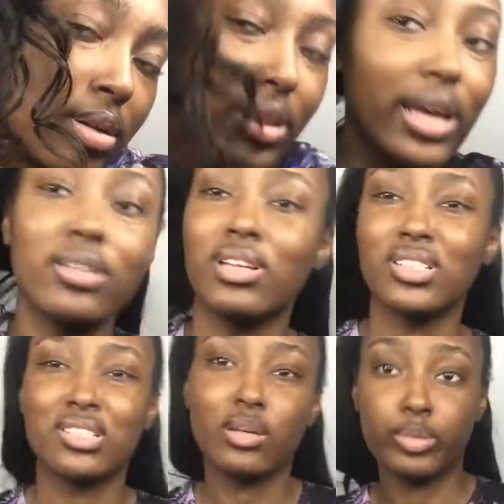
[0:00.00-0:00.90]
They
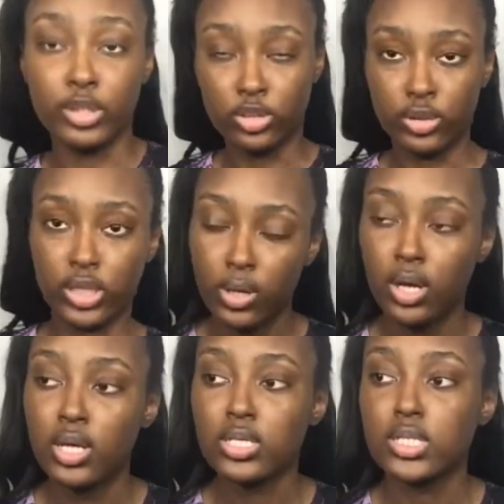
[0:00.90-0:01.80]
just get pretty stringy.
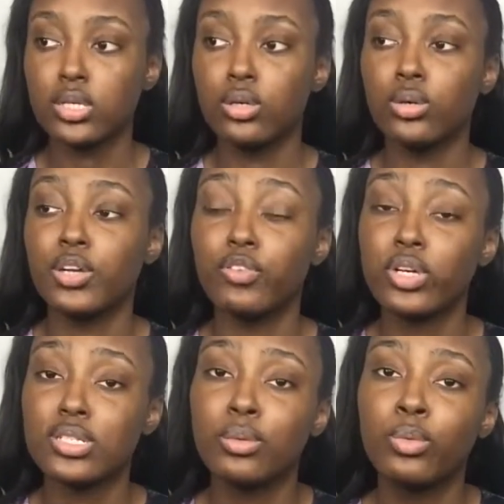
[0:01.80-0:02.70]
So if
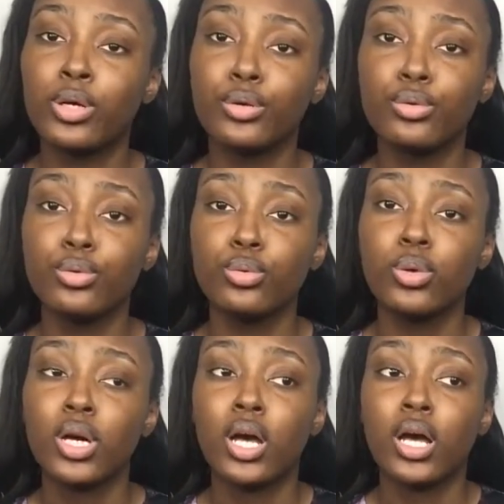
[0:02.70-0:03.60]
you're someone who